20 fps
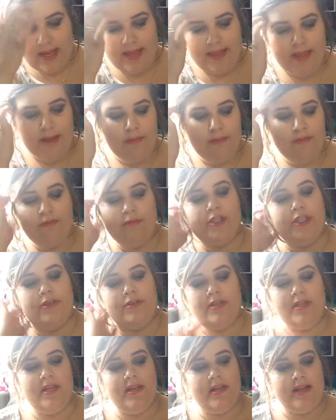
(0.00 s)
and they were
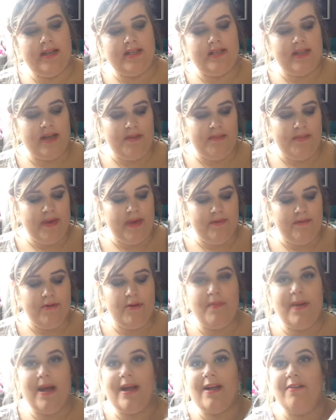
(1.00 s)
reduced to 99p
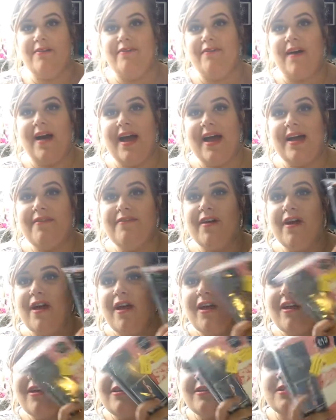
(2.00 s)
for a pack of five,
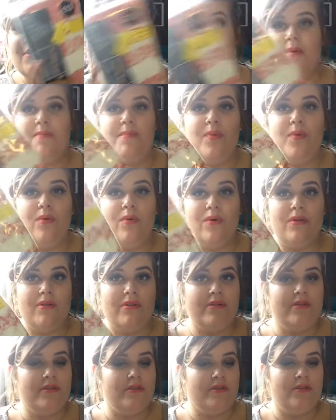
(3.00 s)
so I bought
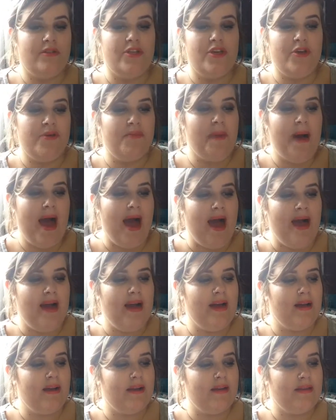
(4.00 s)
two
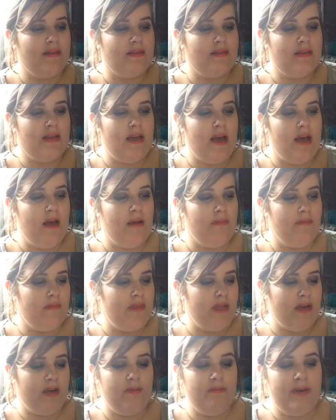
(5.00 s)
packs.
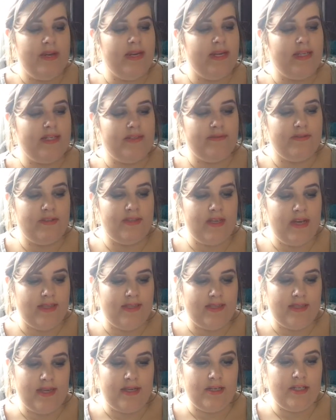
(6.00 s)
They're completely different
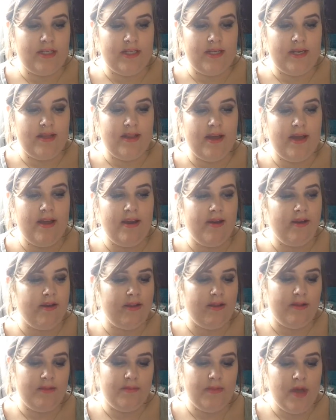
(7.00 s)
sizes, actually, now that I look
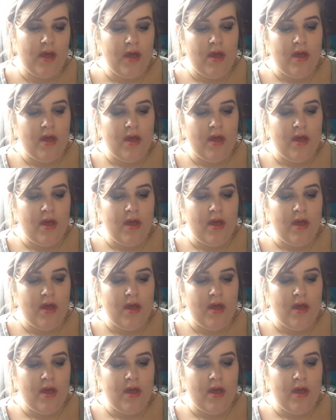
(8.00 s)
at them.